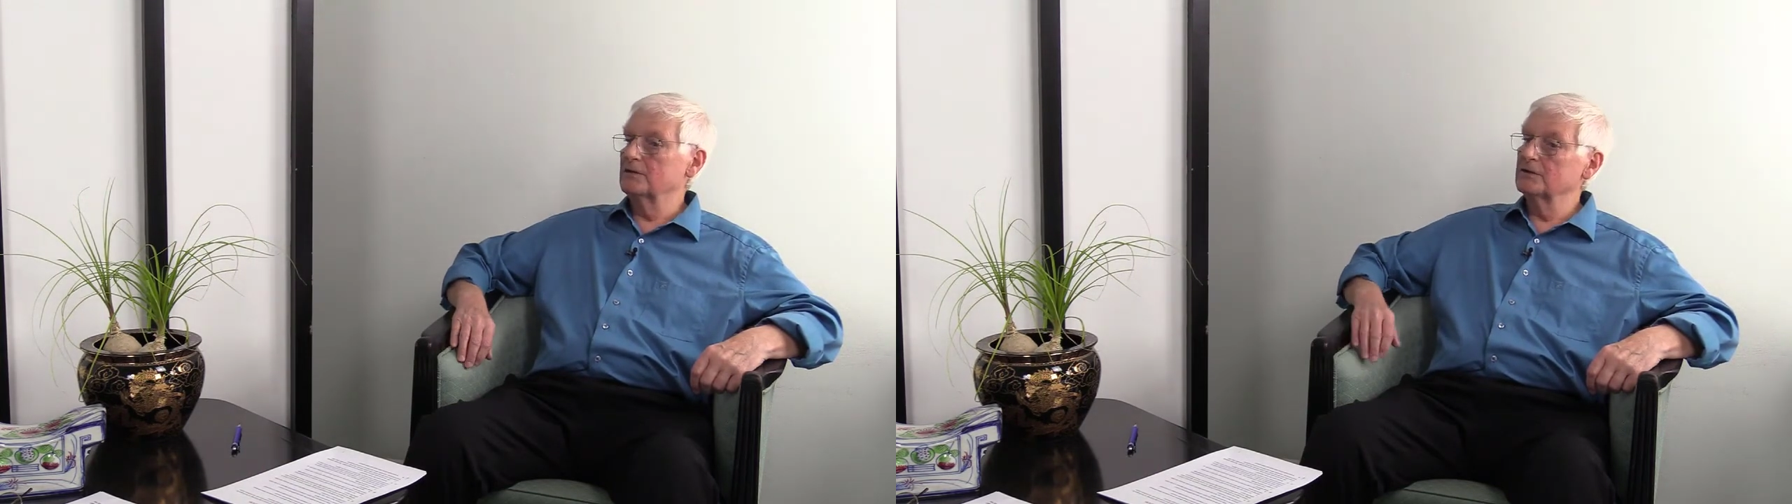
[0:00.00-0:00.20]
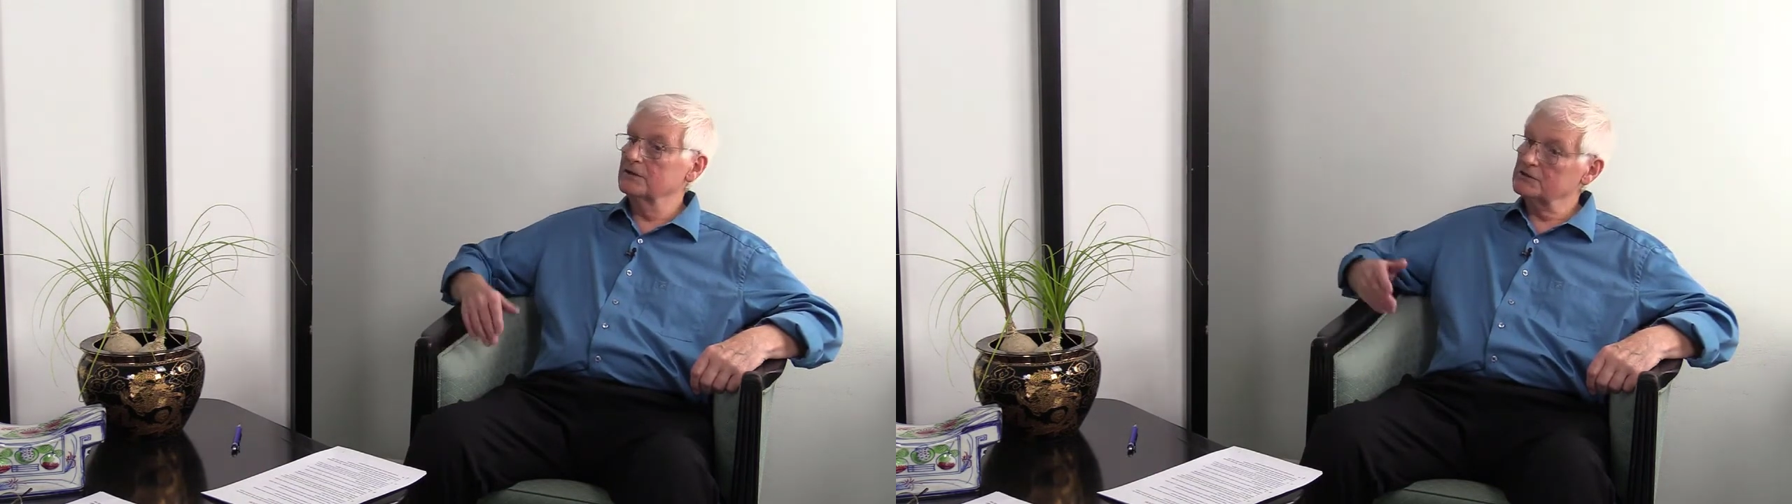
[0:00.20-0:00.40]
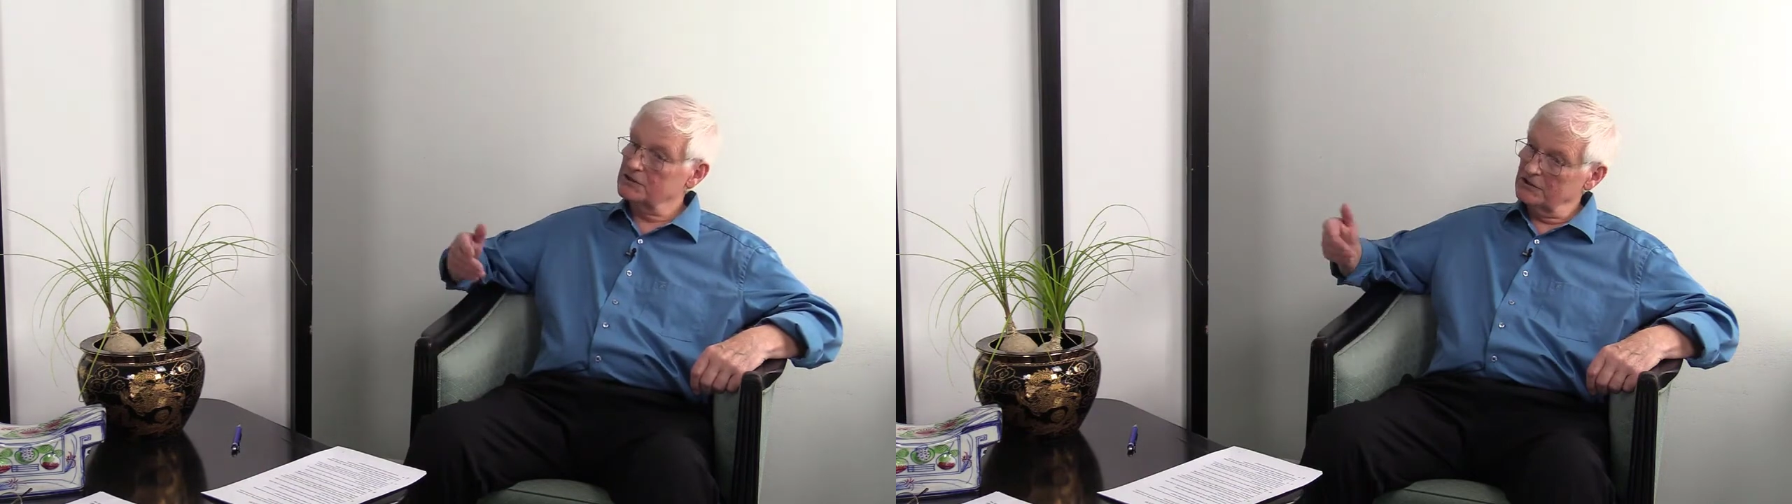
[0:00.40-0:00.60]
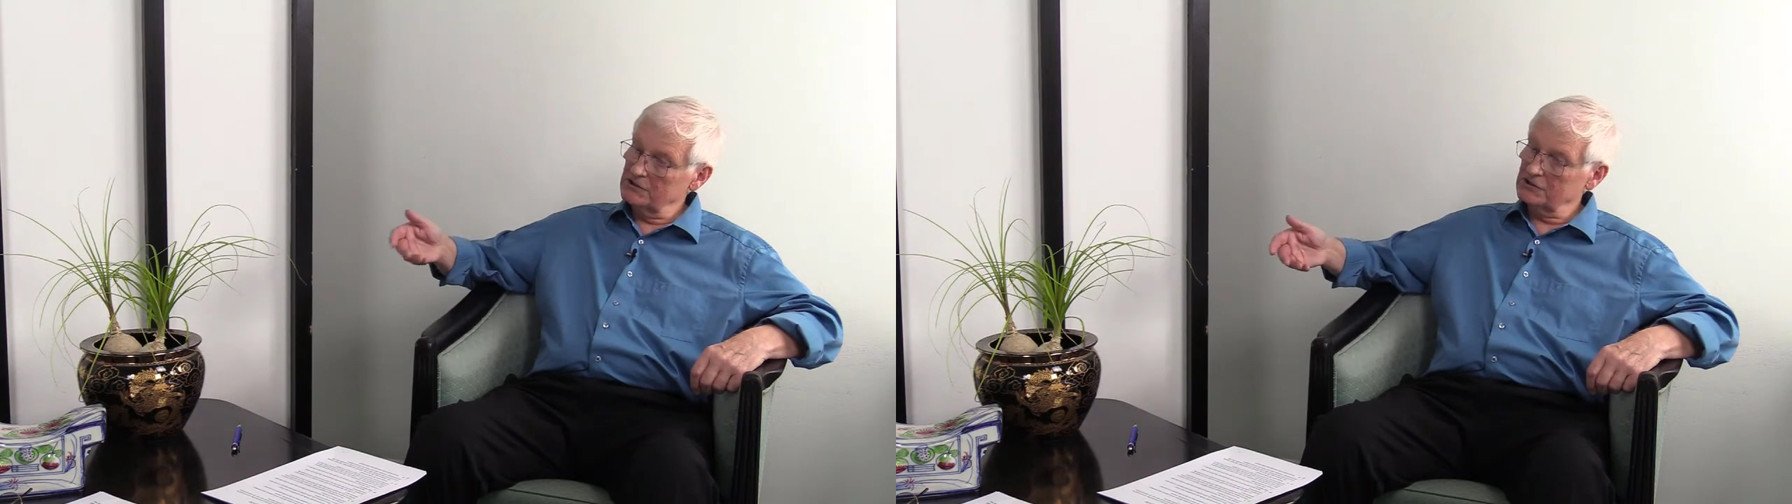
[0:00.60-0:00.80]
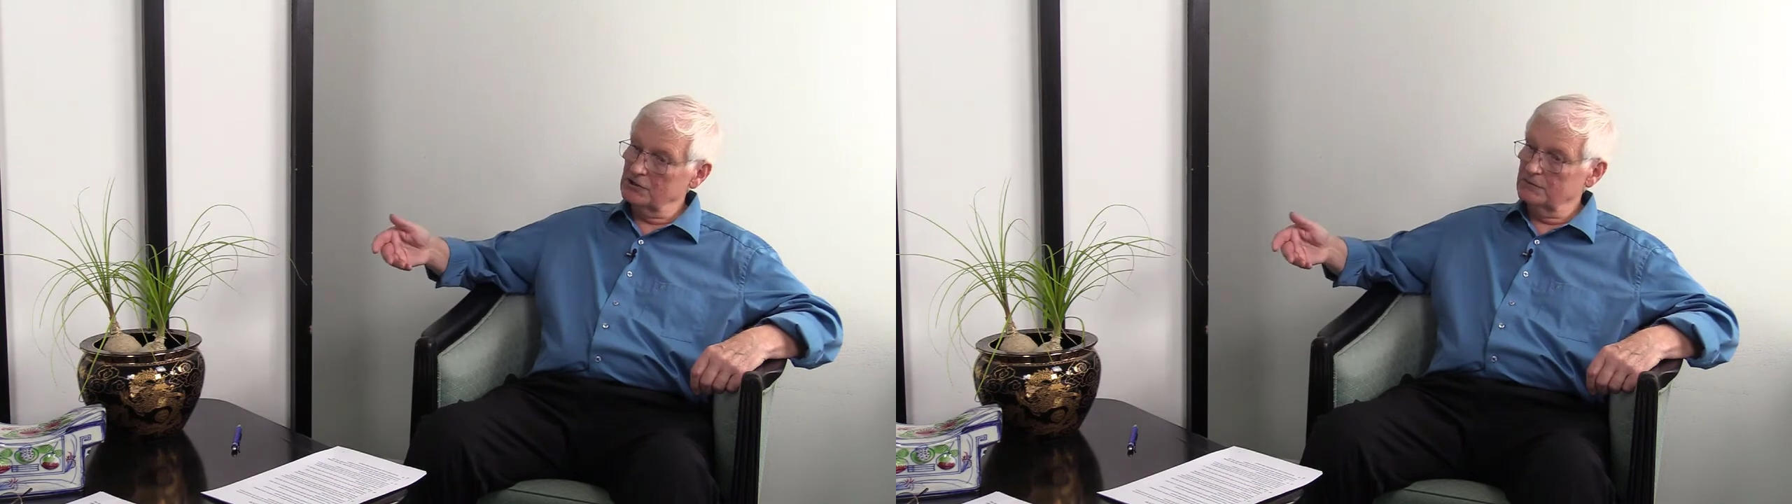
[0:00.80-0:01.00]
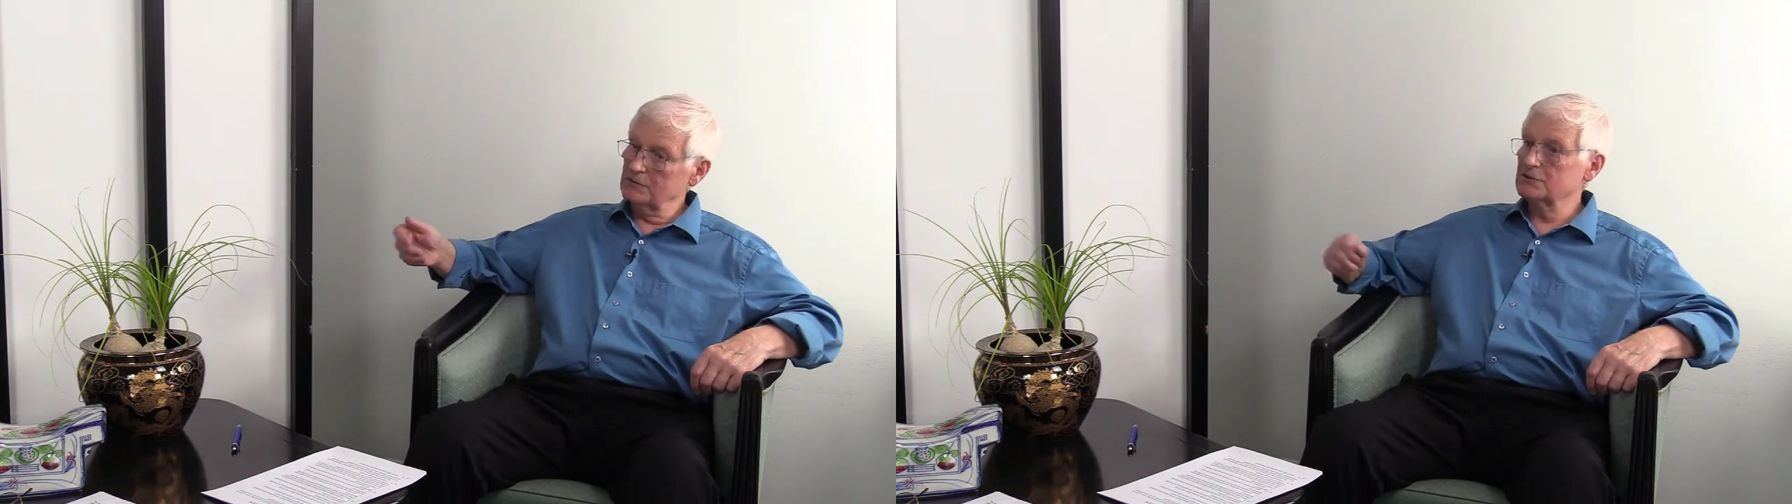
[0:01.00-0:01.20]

that I changed over